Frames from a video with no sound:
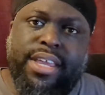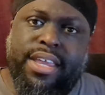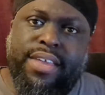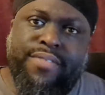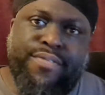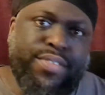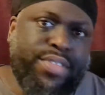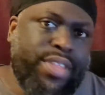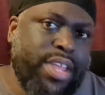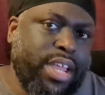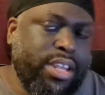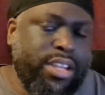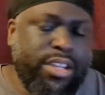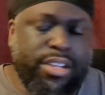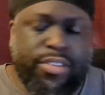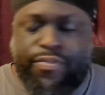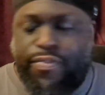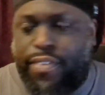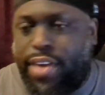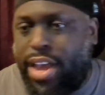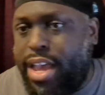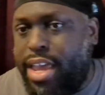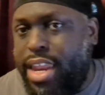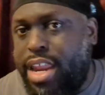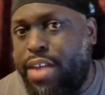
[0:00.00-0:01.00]
Everything looks
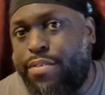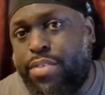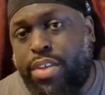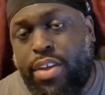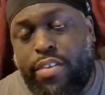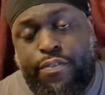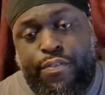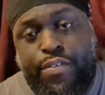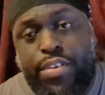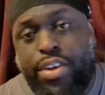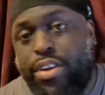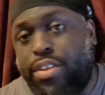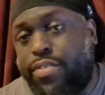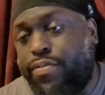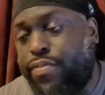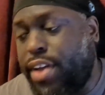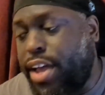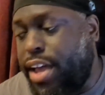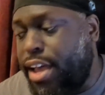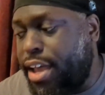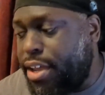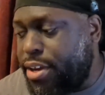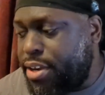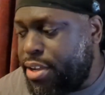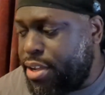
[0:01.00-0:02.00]
fine. Everything feels
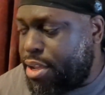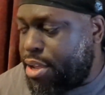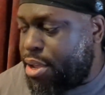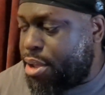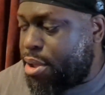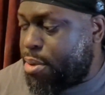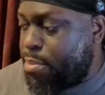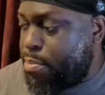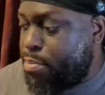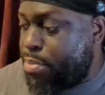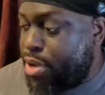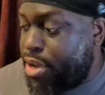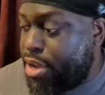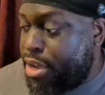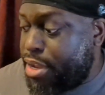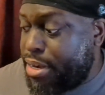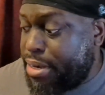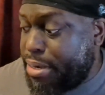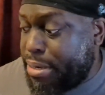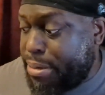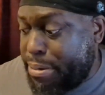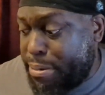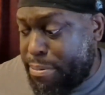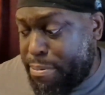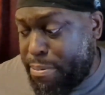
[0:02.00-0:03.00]
fine.
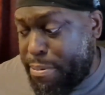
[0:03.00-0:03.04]
But